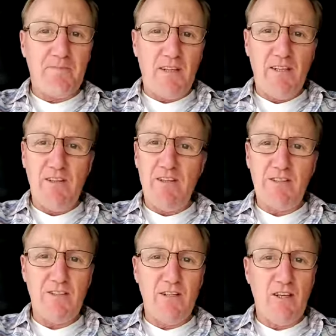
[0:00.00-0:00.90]
And then
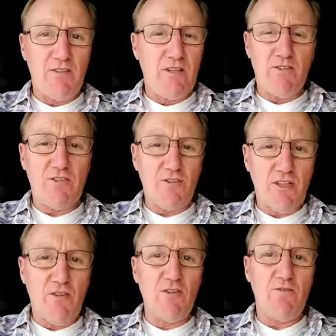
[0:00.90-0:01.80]
this, I was
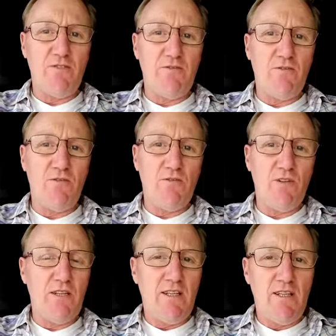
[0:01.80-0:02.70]
stuck in Oxford for